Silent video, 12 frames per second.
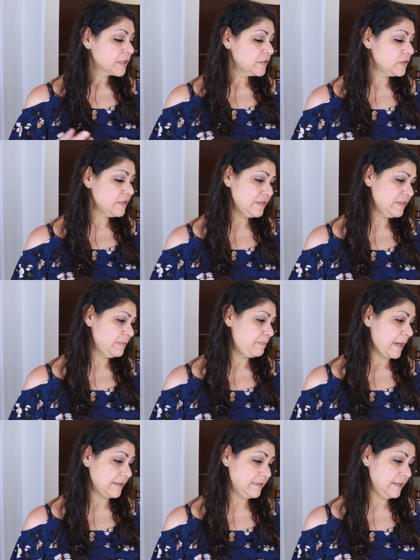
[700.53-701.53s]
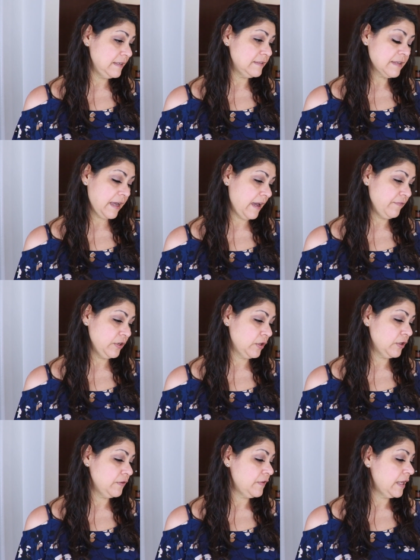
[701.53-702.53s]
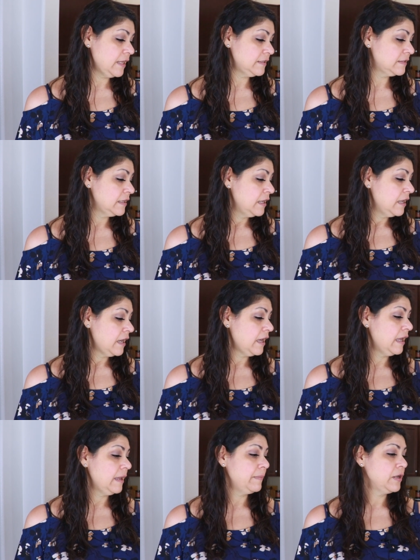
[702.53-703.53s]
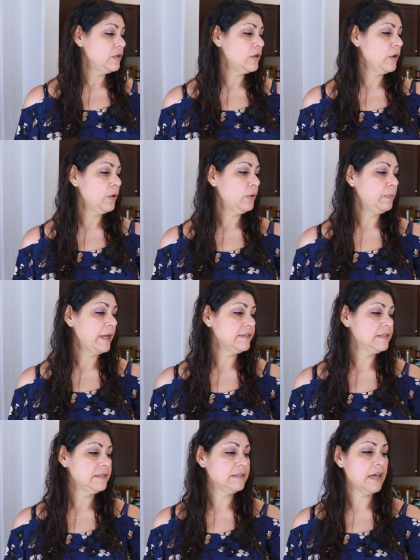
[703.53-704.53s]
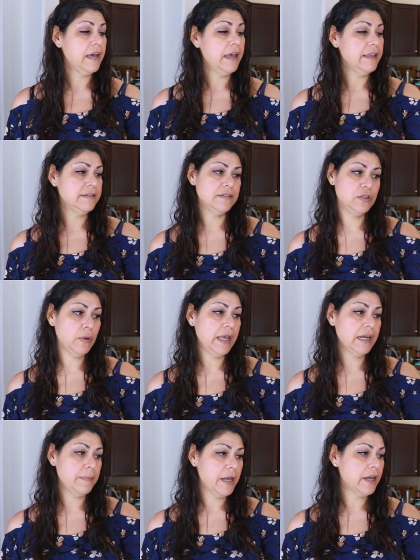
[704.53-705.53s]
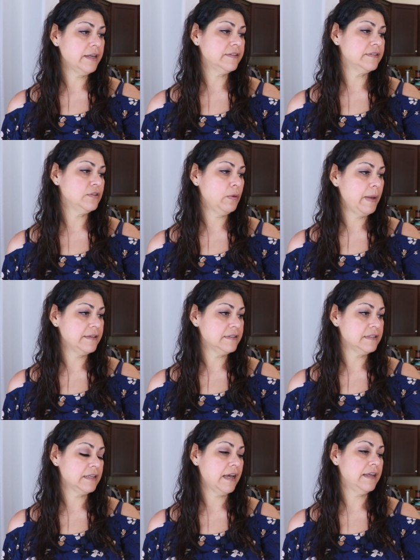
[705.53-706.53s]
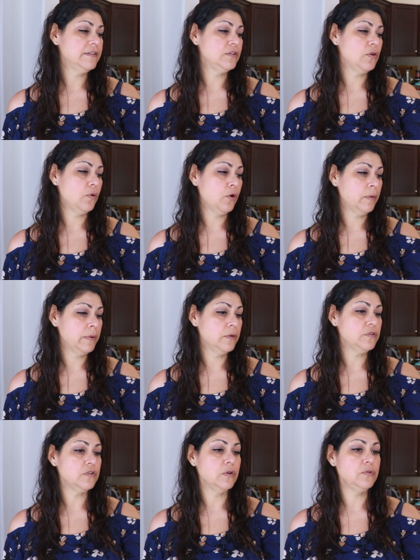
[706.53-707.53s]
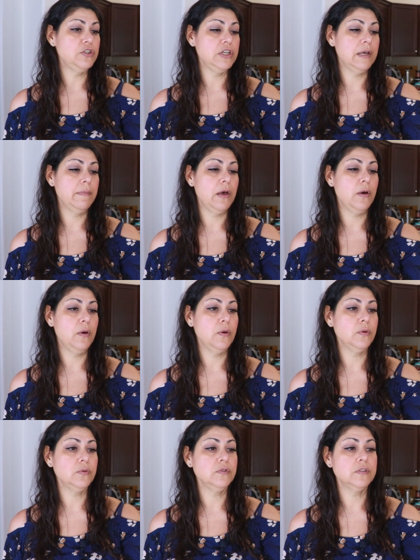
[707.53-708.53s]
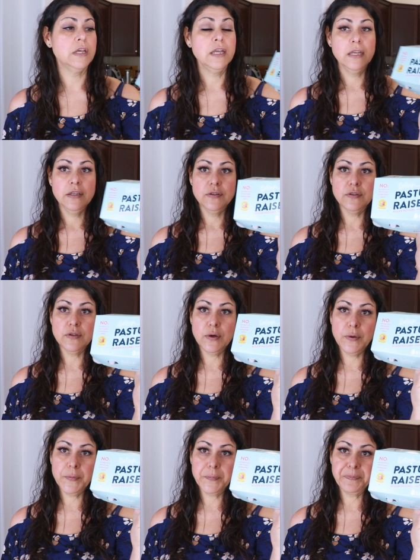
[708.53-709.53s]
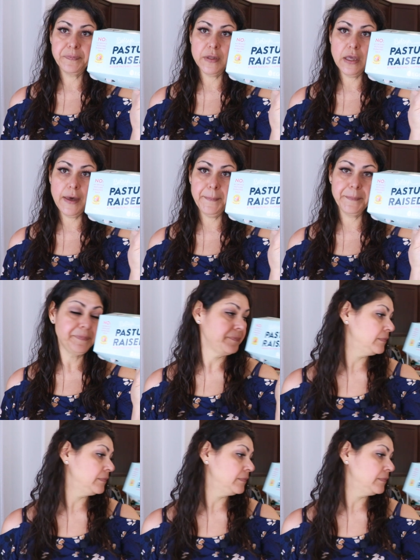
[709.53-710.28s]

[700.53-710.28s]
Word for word: So this is Betsy's. I haven't heard of it. Um, no pesticide. It says no antibiotics, no pesticides, no hormones, no GMOs. So, yep.